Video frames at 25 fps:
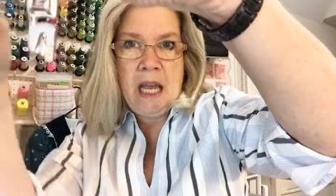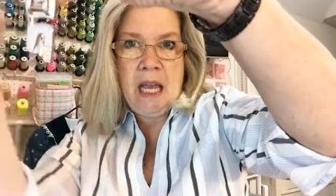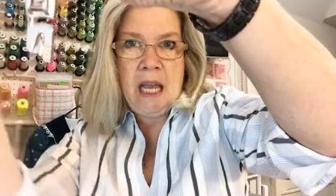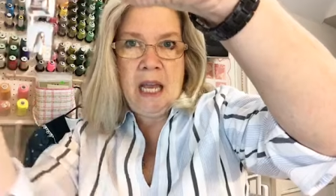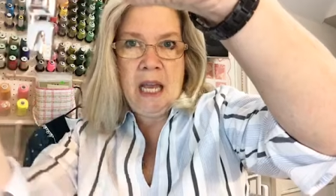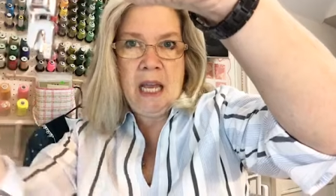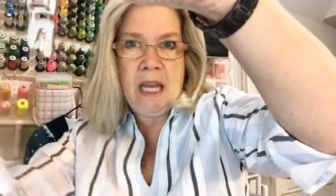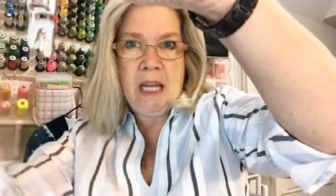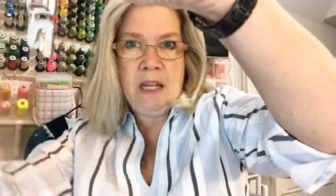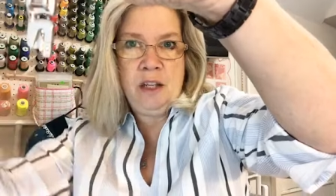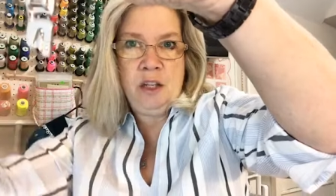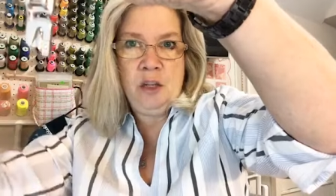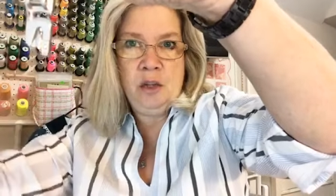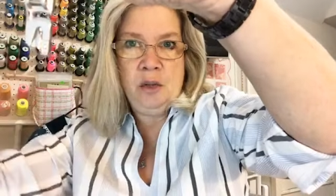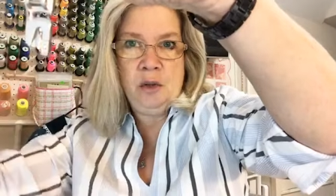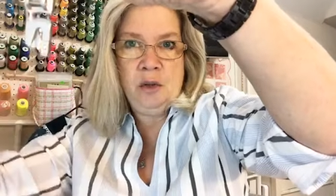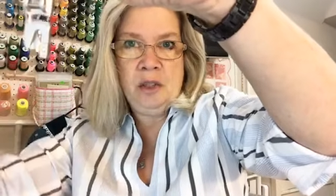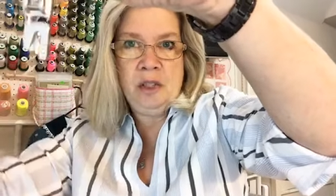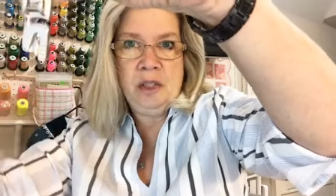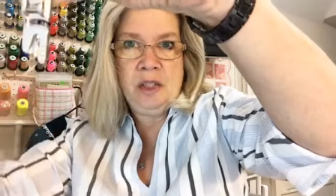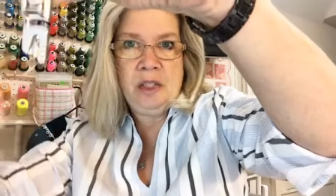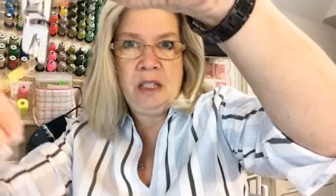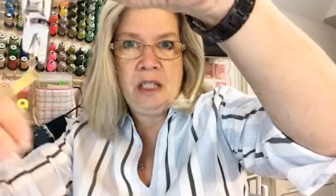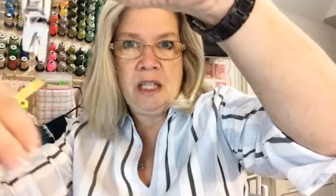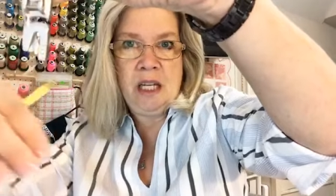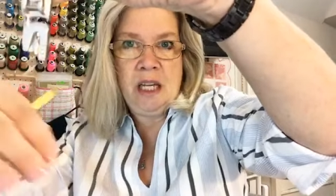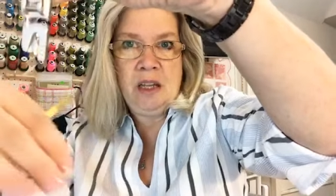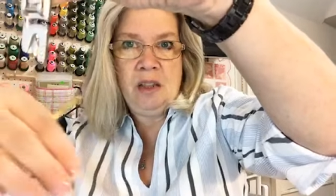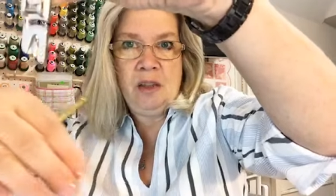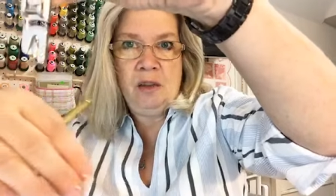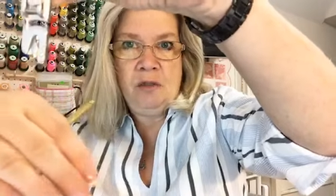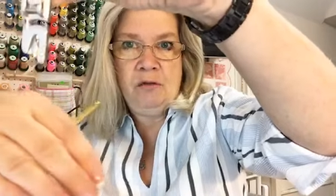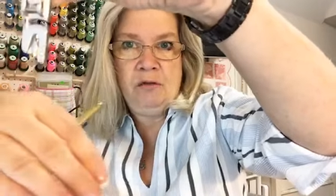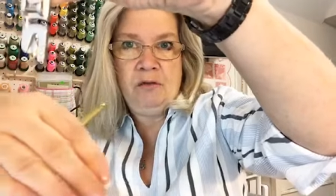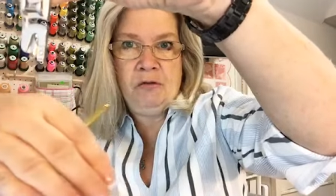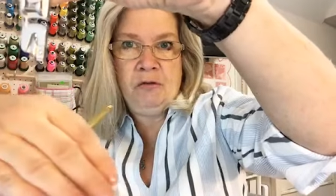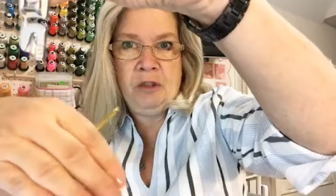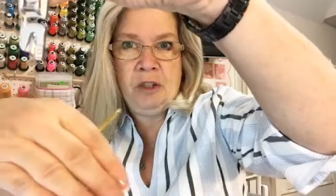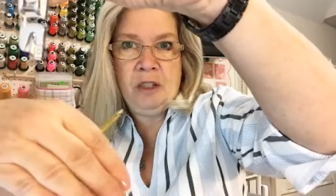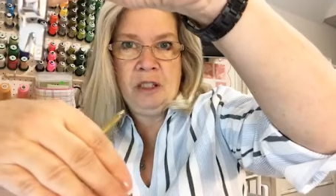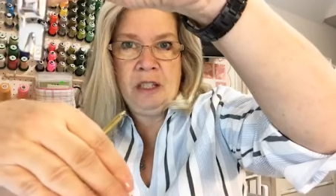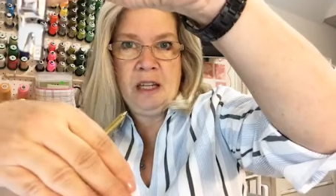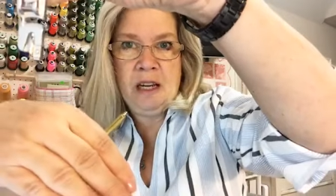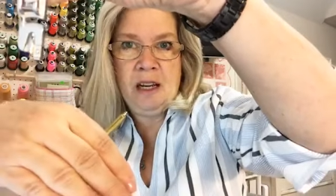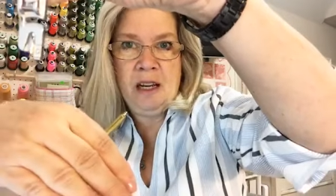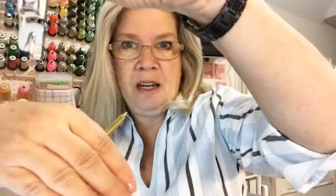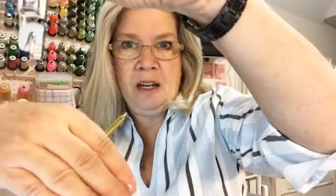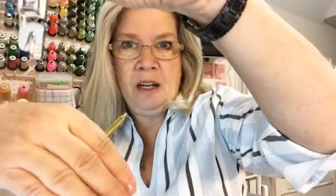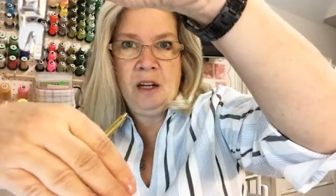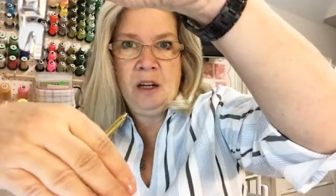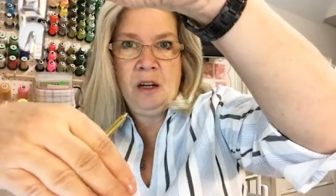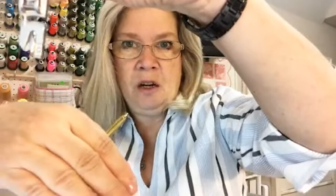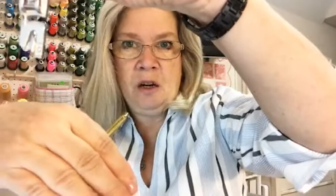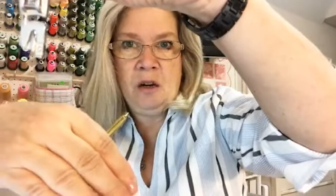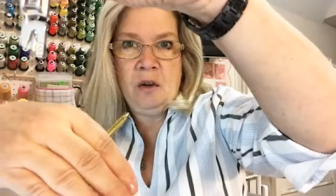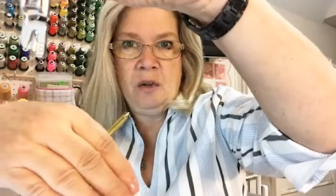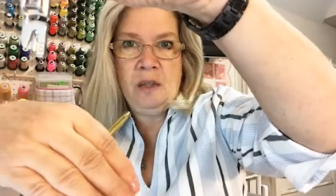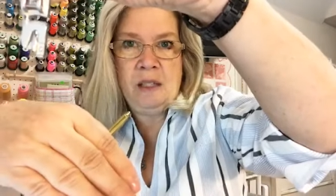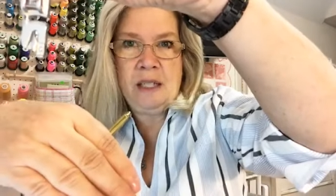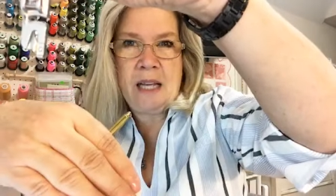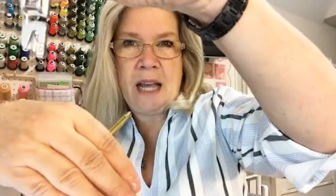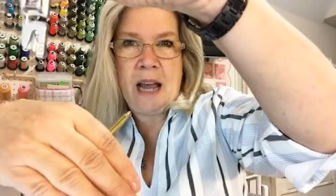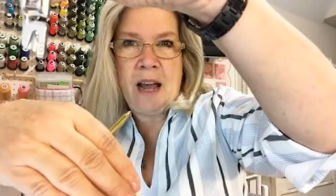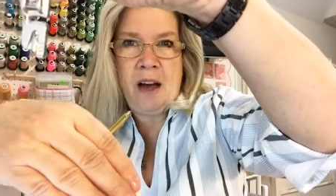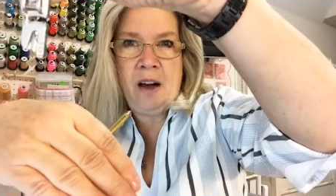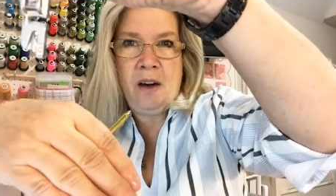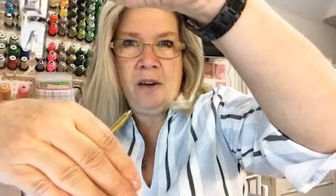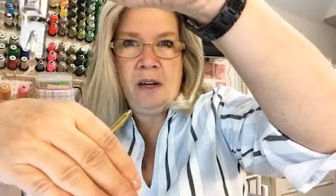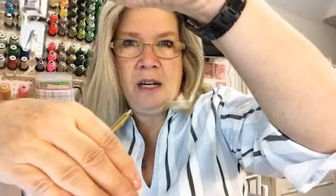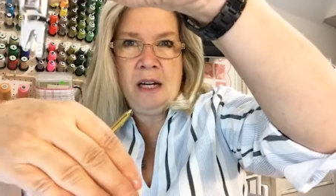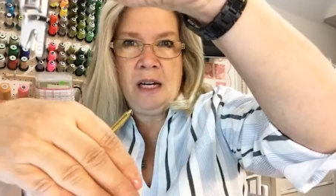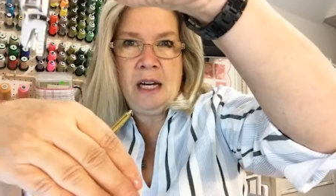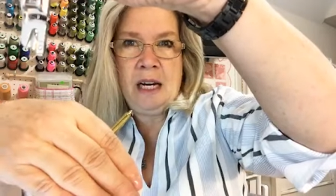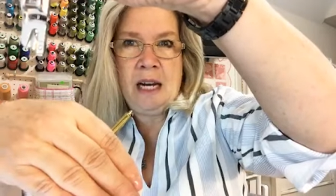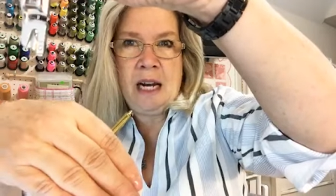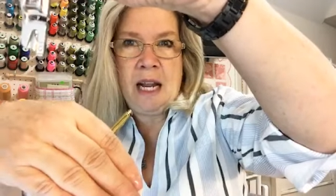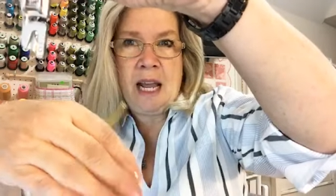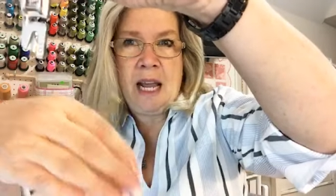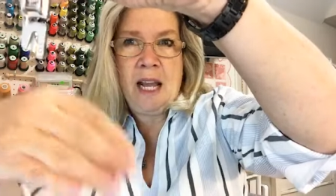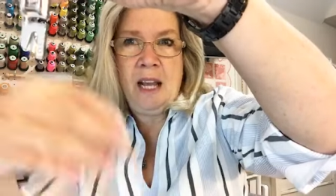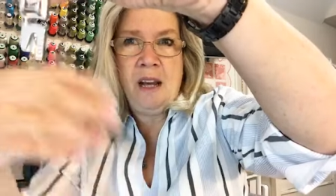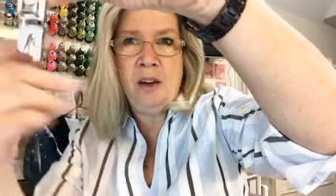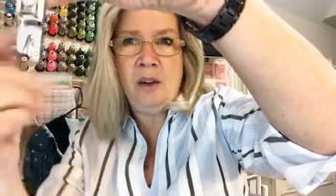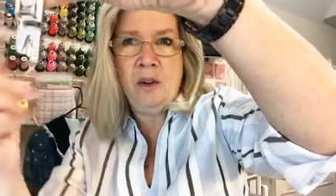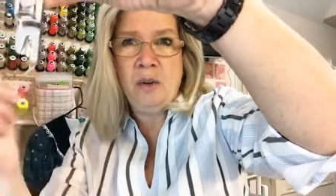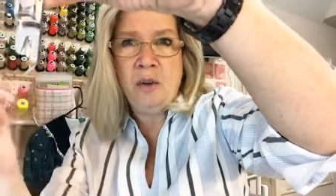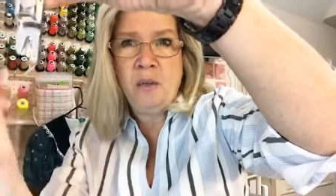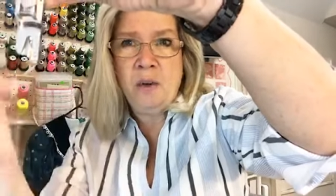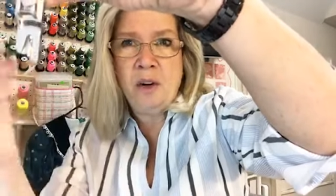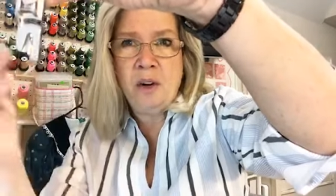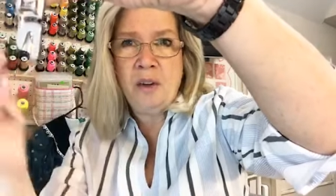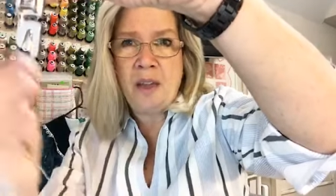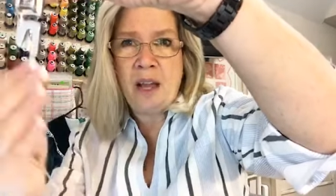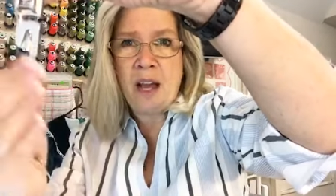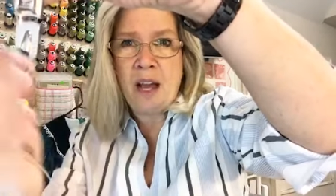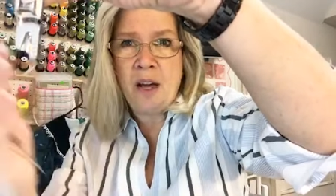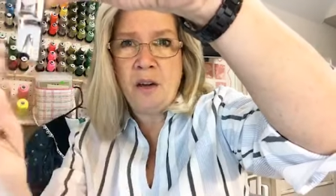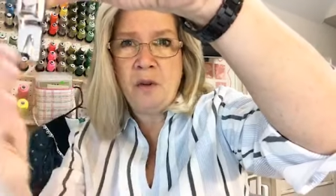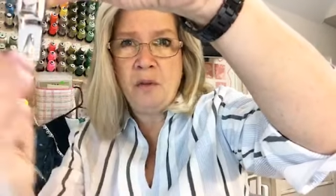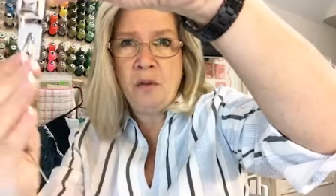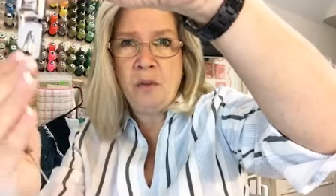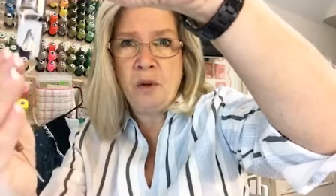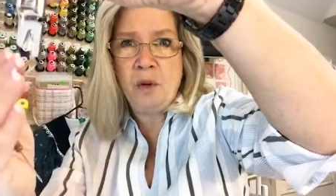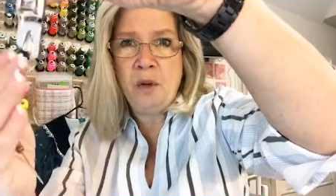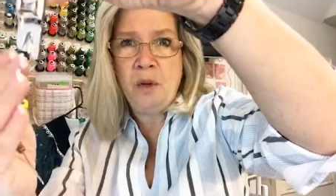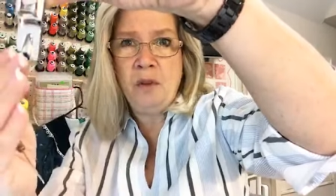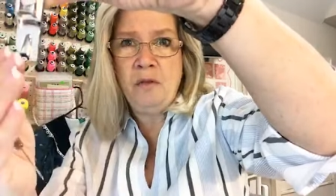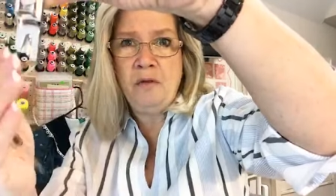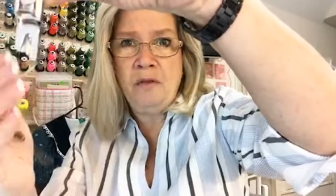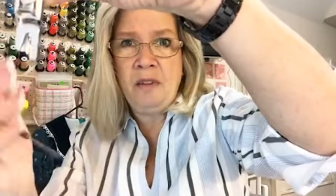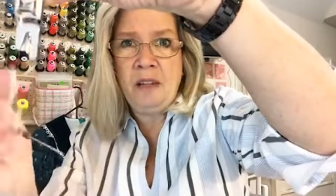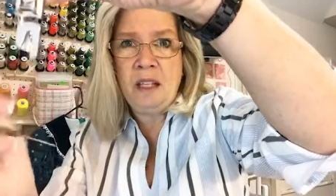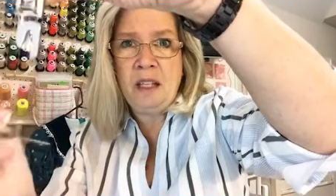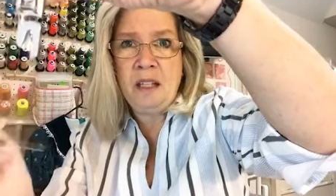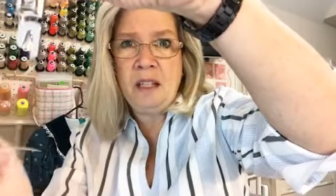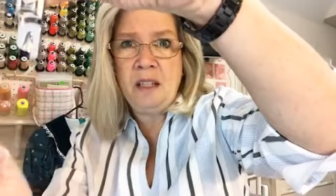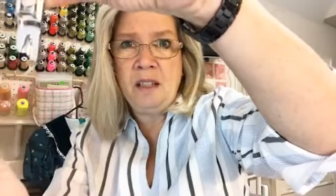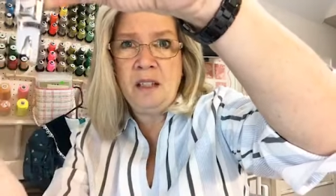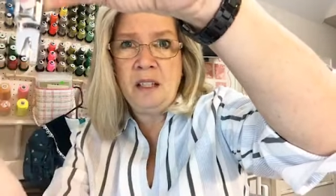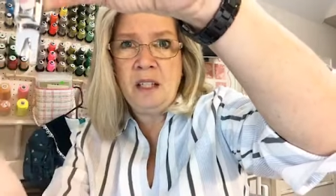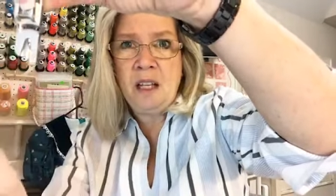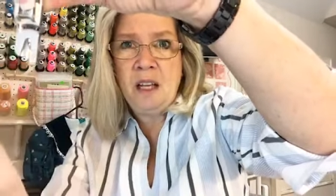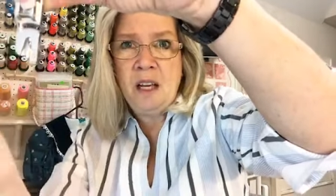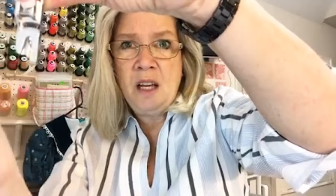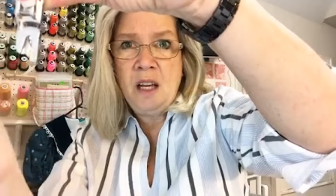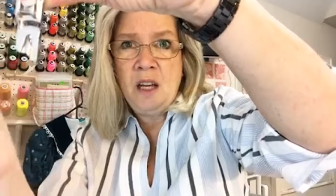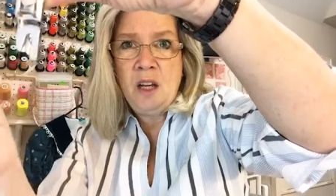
And you'll see the foot kind of goes out at an angle where that groove is